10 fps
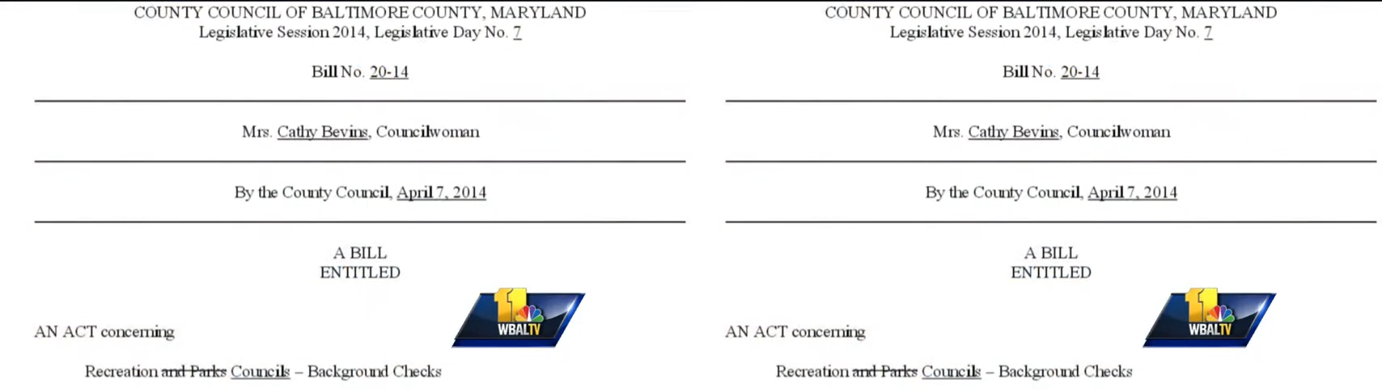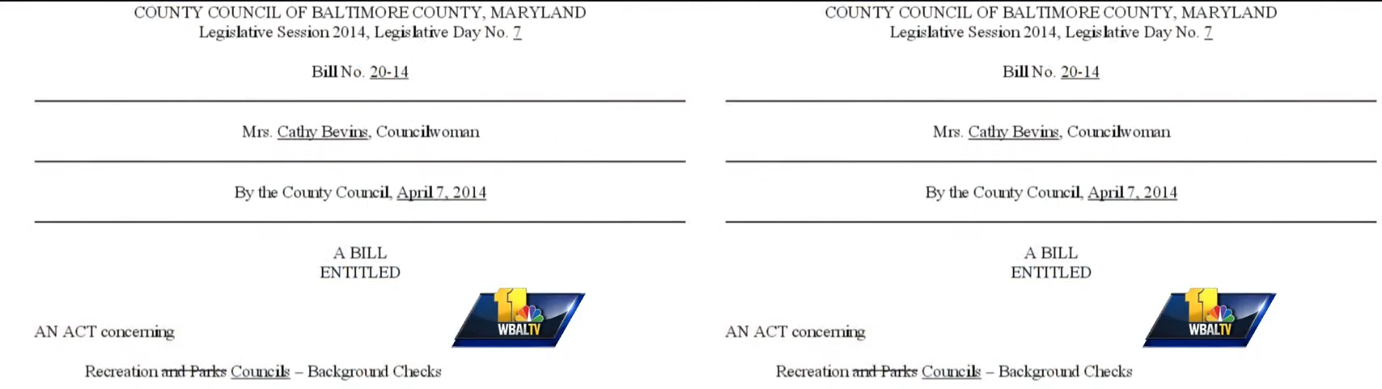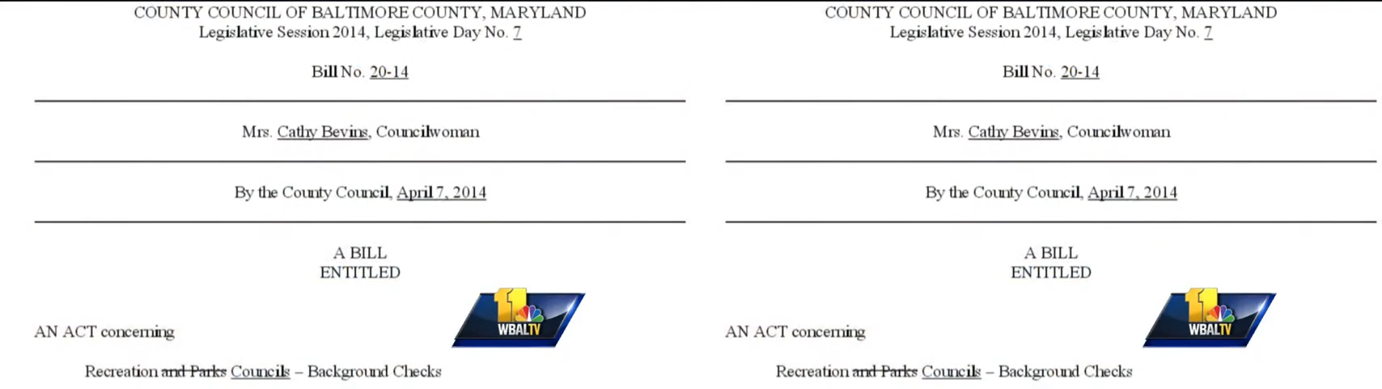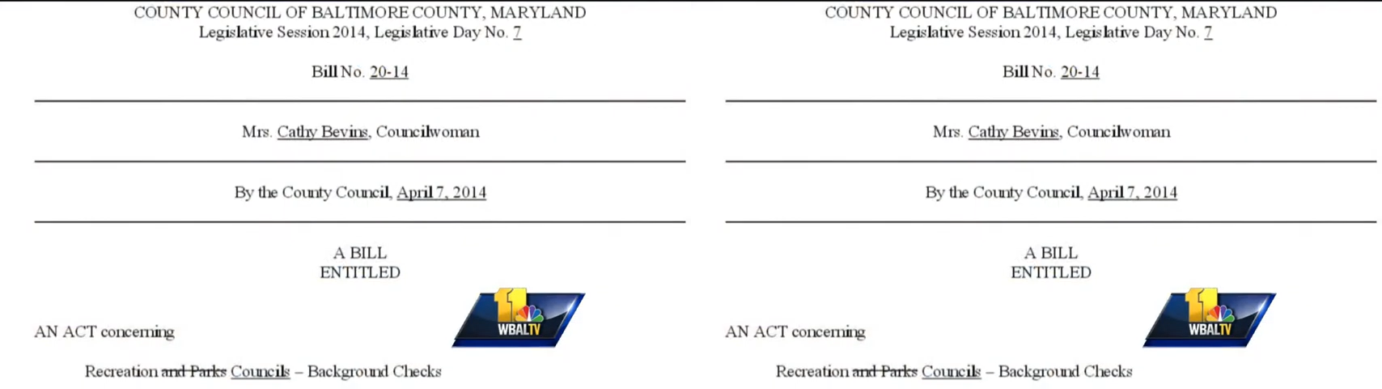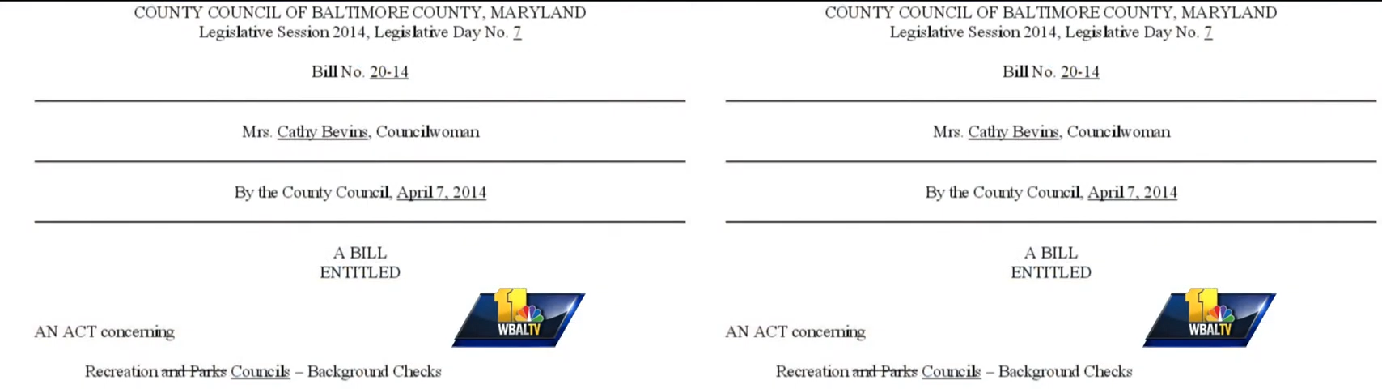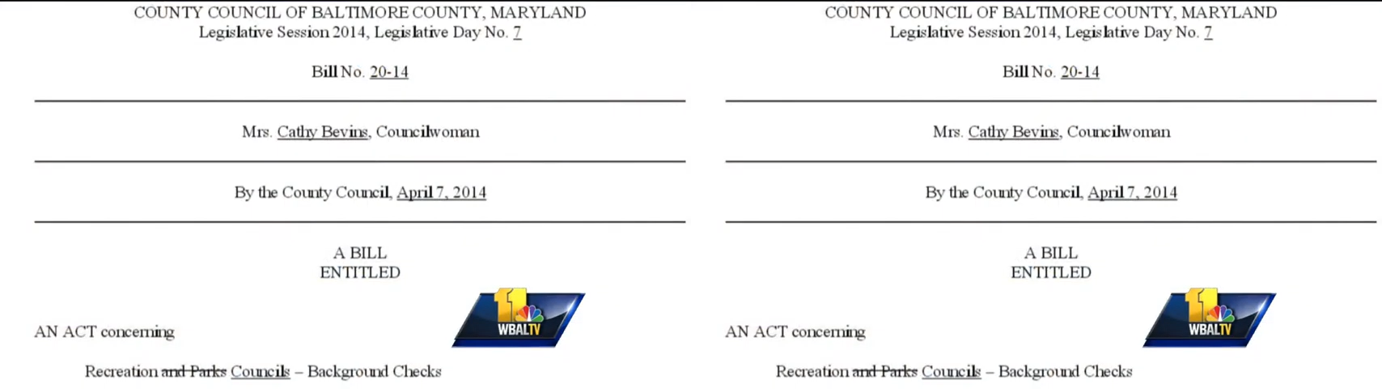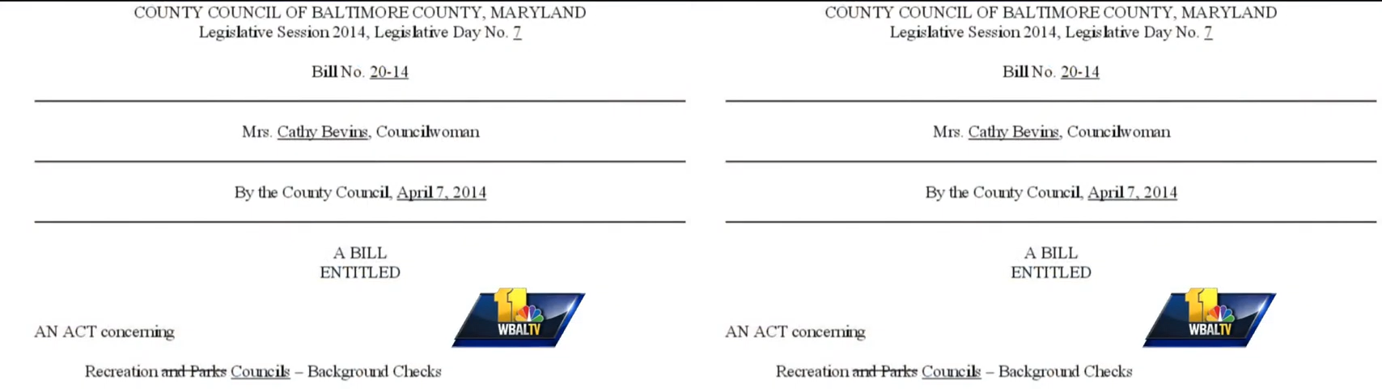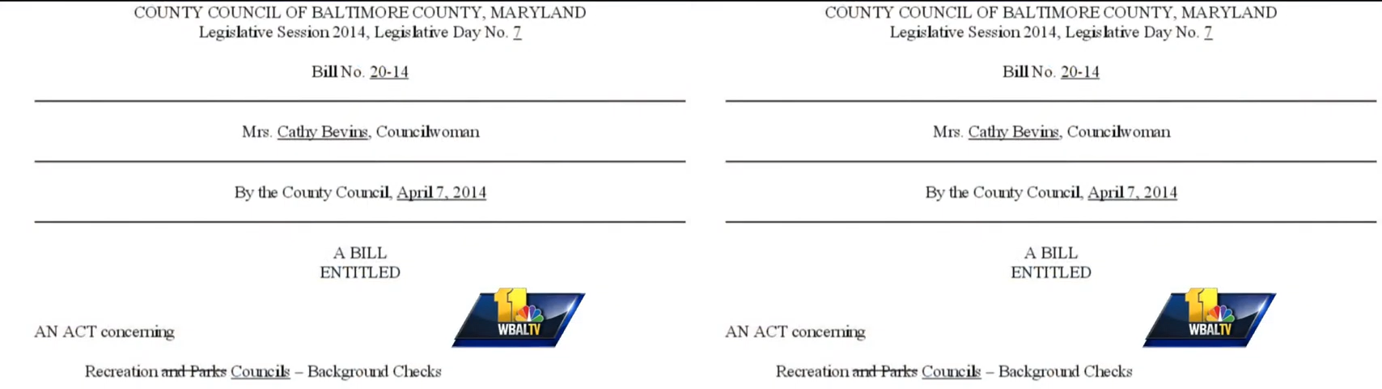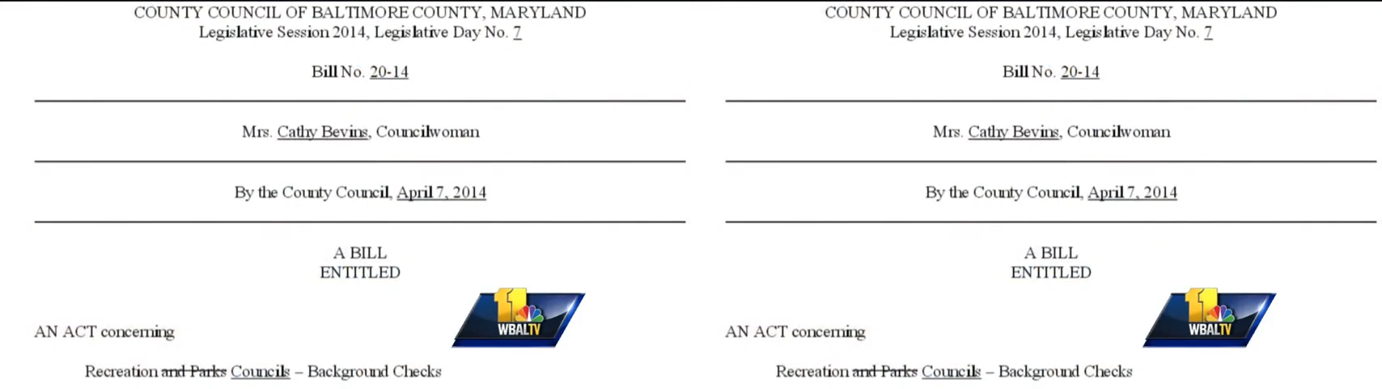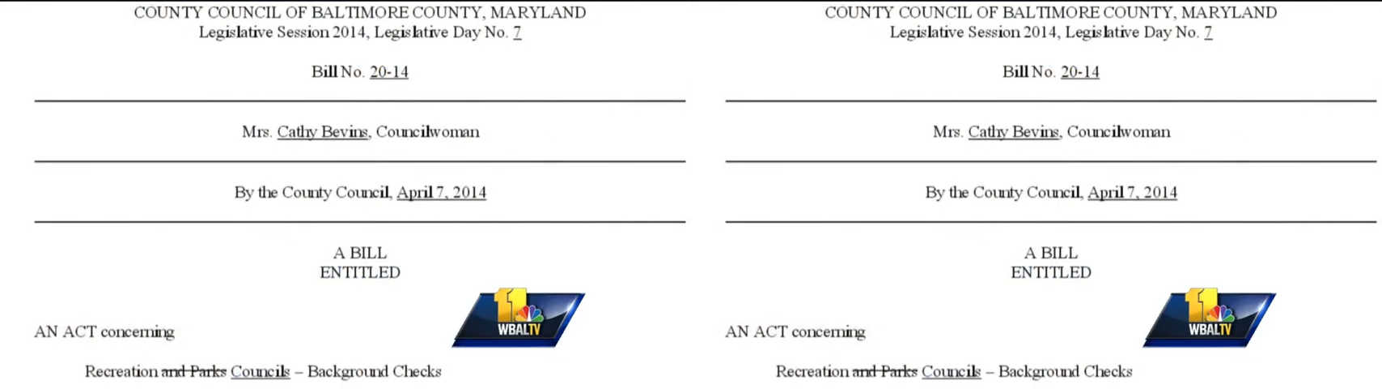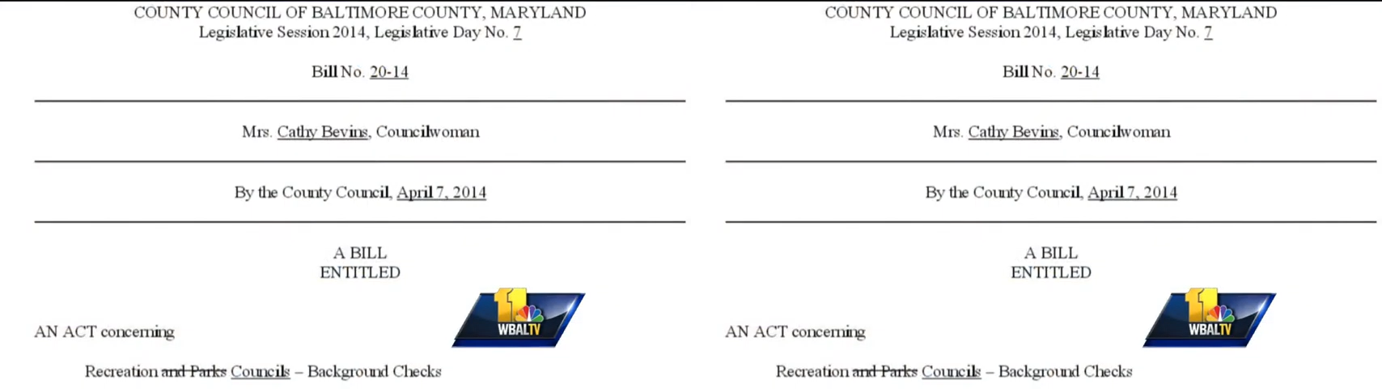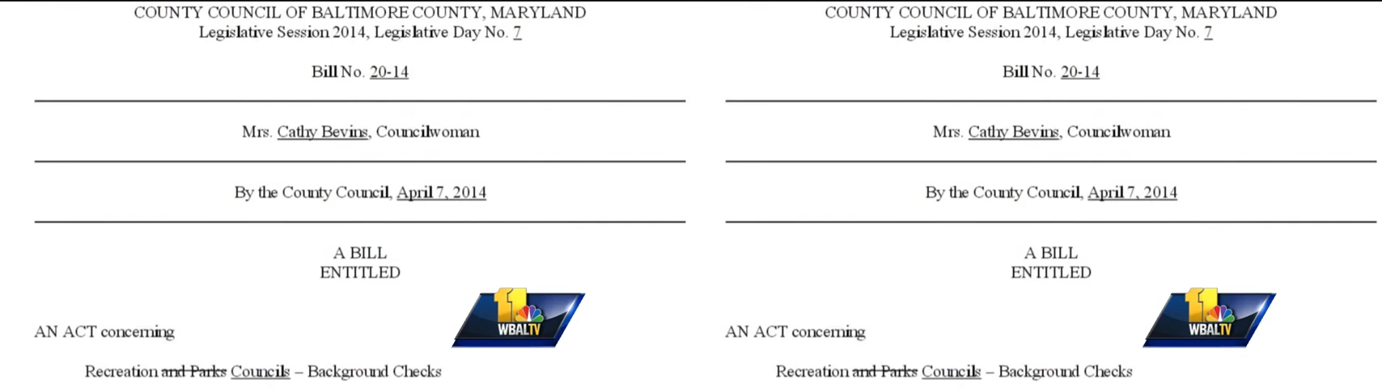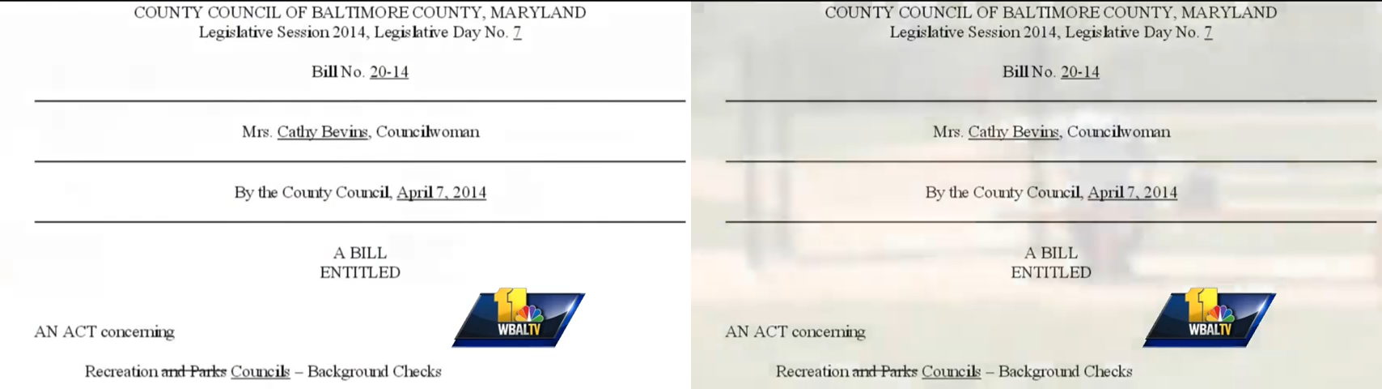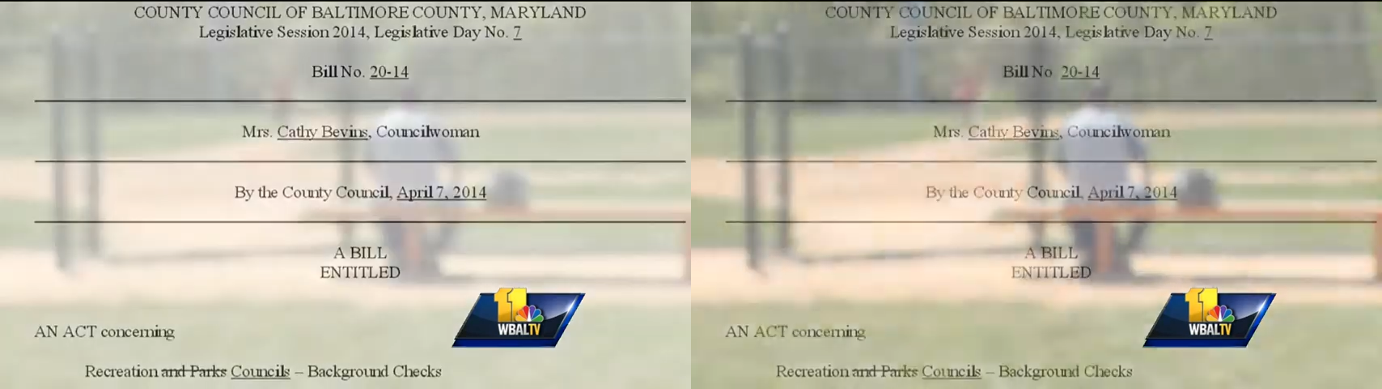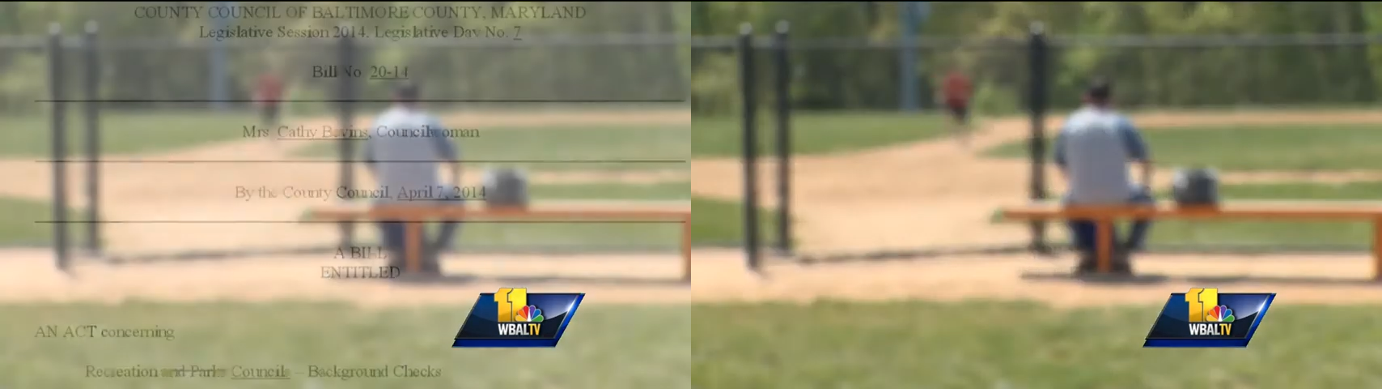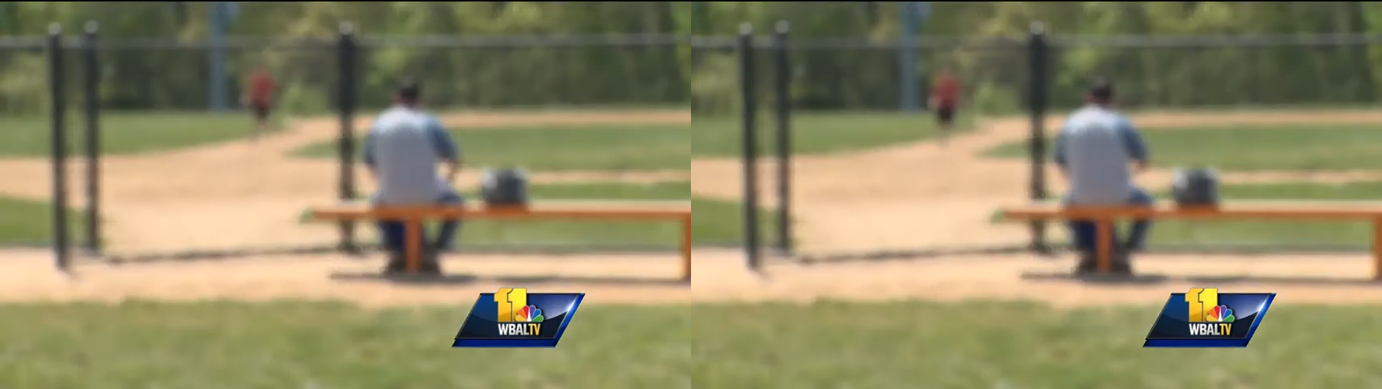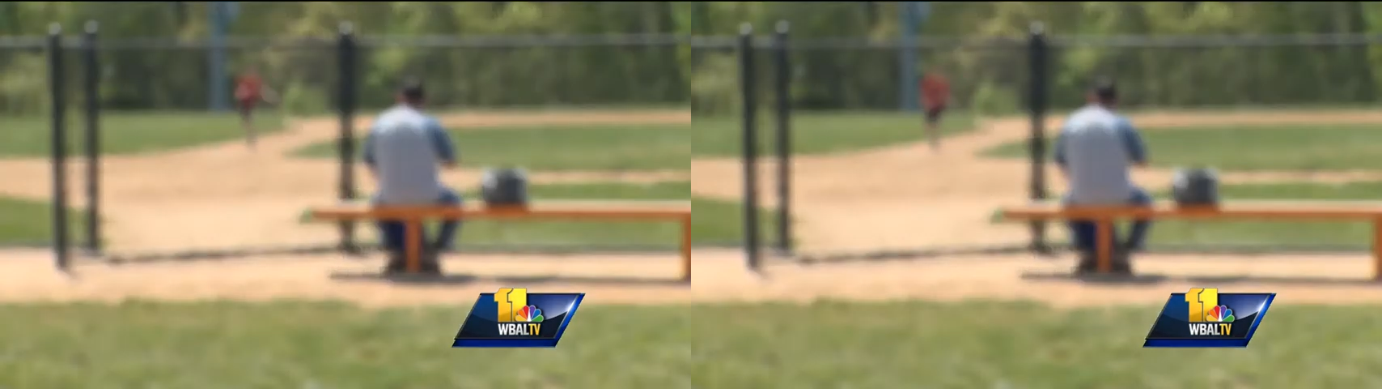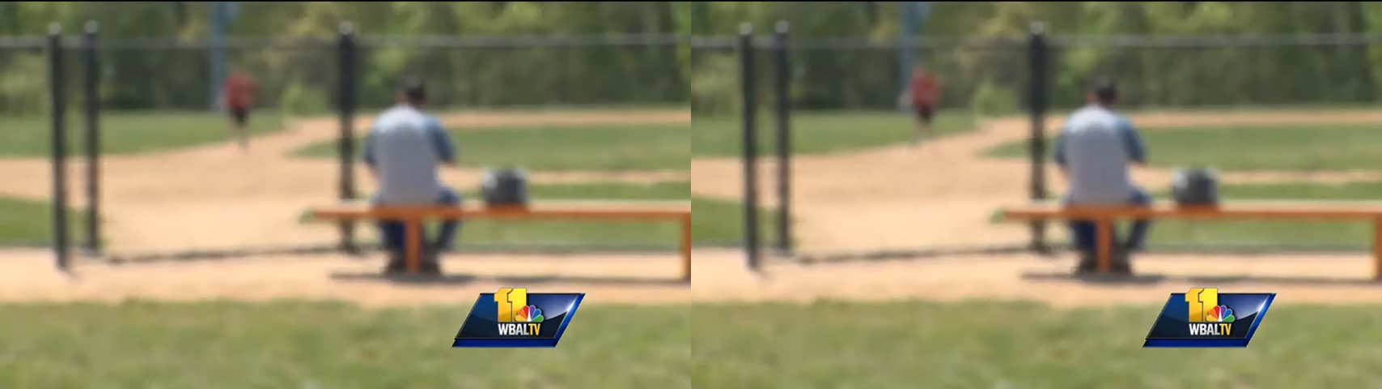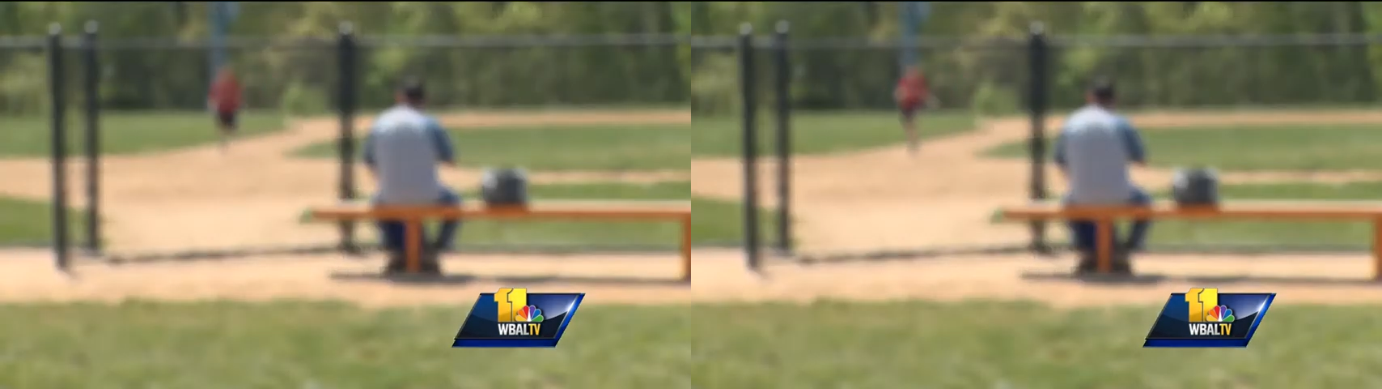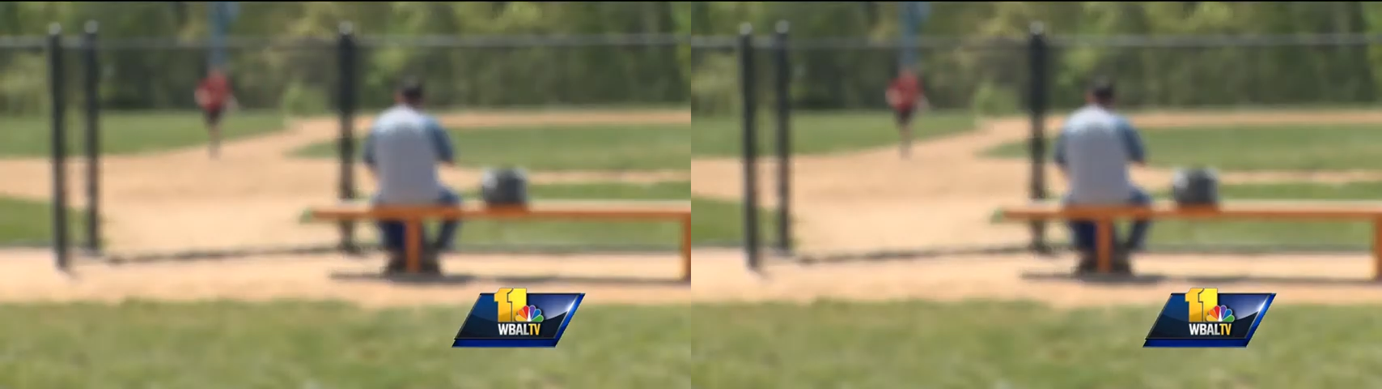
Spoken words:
No face is visible, so there are no lips to read.